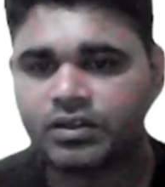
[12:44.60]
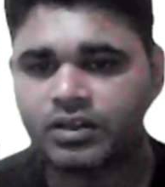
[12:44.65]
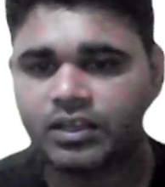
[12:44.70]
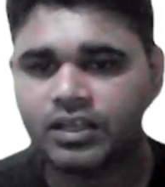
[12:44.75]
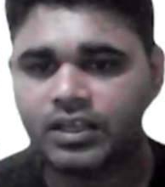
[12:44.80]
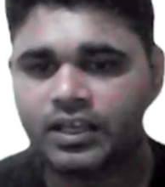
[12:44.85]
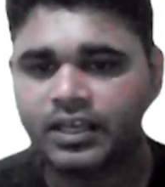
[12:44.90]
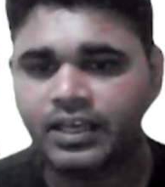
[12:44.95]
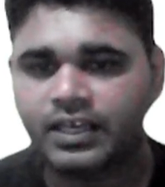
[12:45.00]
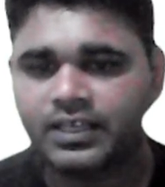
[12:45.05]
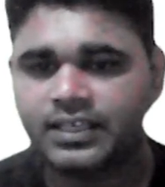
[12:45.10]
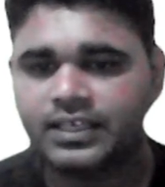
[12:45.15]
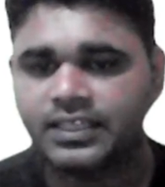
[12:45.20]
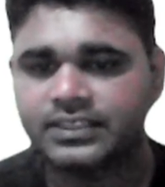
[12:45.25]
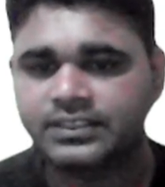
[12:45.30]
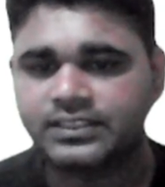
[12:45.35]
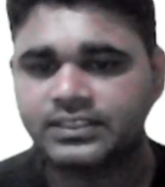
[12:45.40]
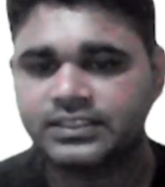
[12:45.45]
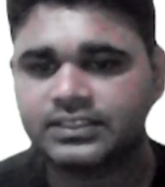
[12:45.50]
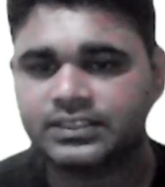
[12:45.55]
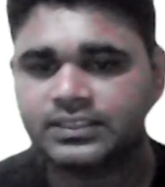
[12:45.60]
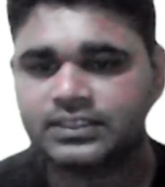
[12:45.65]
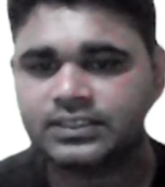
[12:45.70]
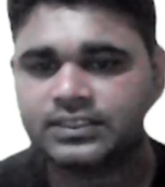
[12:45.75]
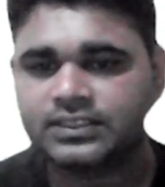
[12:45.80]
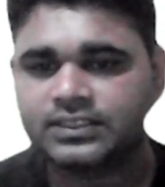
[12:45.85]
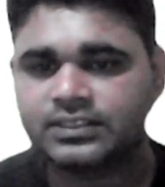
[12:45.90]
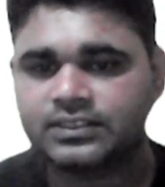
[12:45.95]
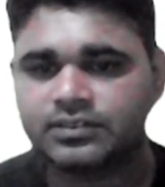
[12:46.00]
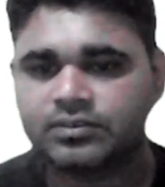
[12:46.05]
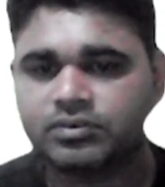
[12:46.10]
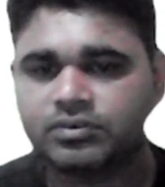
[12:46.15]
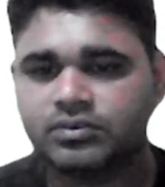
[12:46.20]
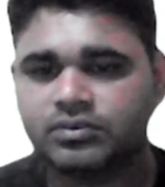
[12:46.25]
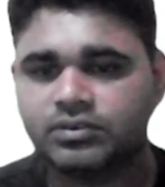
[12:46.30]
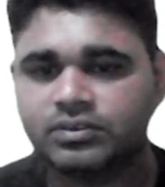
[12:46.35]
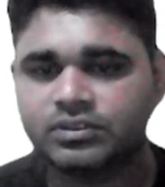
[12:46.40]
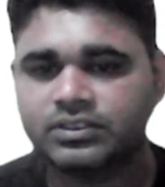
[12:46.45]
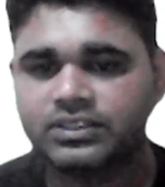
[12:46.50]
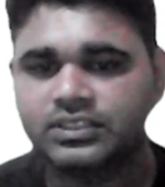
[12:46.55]
against
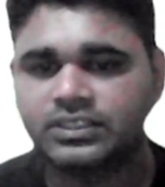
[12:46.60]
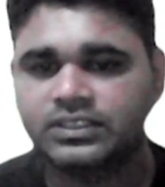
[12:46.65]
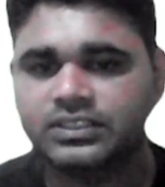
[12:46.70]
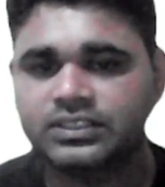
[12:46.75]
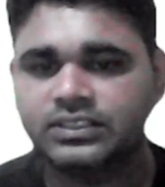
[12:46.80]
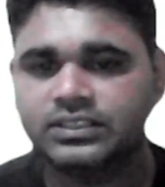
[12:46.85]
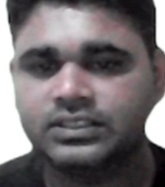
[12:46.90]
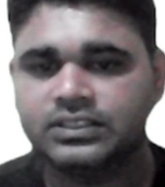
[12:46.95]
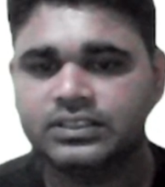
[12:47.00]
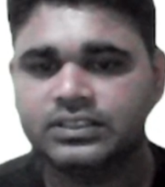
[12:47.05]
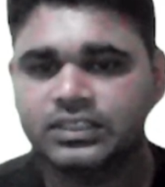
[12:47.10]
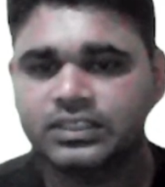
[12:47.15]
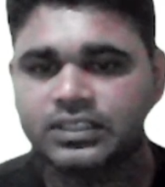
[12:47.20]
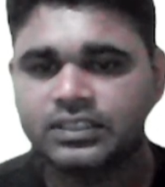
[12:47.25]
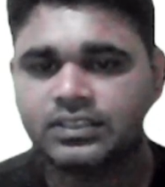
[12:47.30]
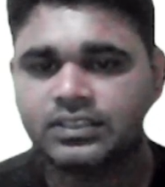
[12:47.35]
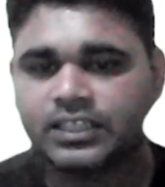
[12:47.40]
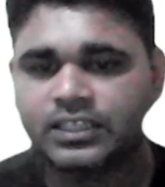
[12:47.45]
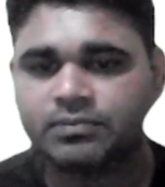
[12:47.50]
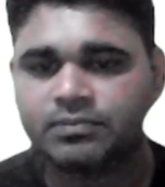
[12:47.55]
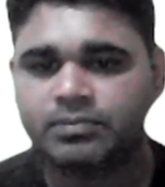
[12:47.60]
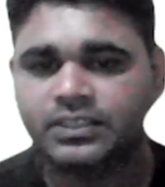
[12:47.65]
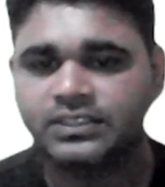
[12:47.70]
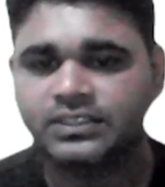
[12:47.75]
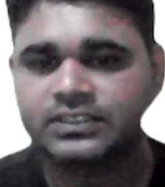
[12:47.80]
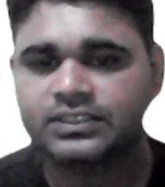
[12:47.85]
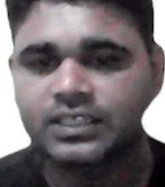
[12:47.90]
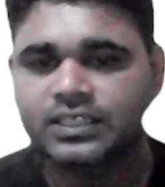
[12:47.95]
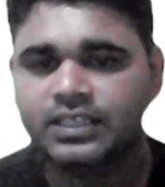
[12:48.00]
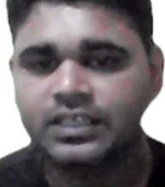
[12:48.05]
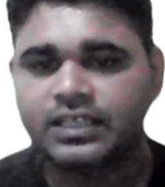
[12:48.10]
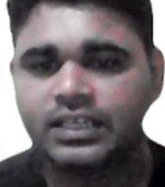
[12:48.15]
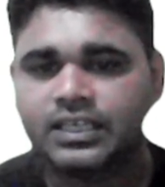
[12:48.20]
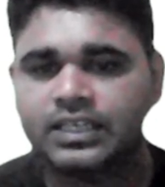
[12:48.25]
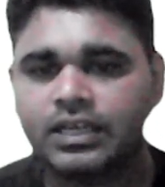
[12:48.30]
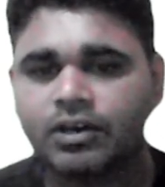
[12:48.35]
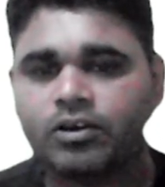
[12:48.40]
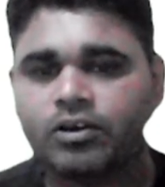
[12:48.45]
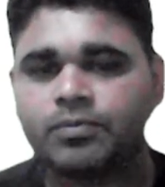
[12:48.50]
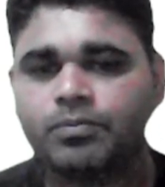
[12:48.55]
disease. That means
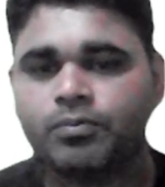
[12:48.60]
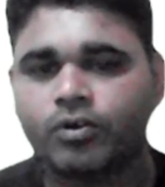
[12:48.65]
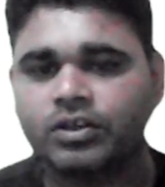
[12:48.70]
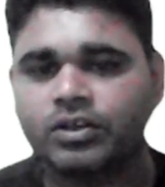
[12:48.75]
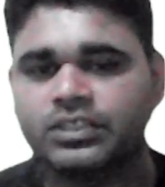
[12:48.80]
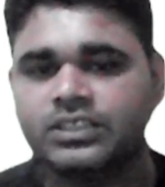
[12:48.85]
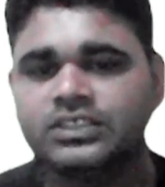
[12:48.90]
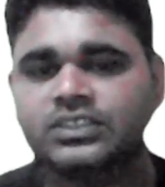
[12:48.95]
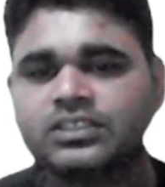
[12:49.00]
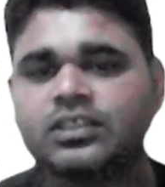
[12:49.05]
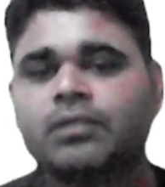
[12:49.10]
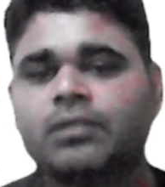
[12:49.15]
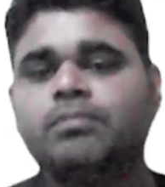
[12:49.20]
in our body some